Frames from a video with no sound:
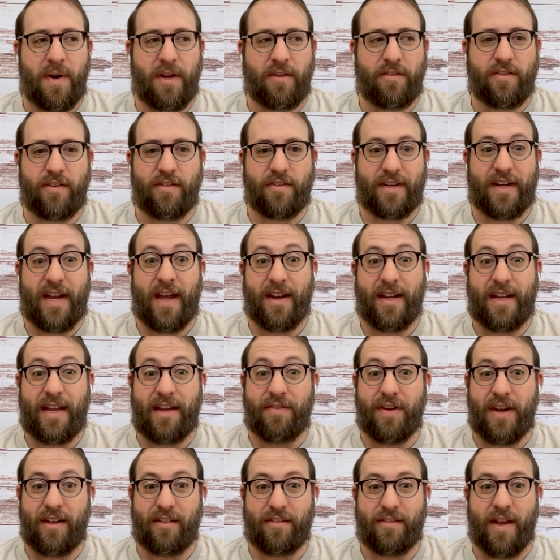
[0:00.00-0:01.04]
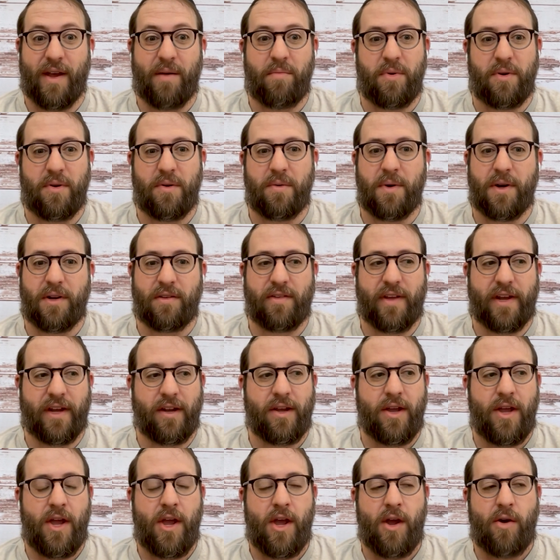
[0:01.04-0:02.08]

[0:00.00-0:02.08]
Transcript: but it's just to kind of give an example where it's like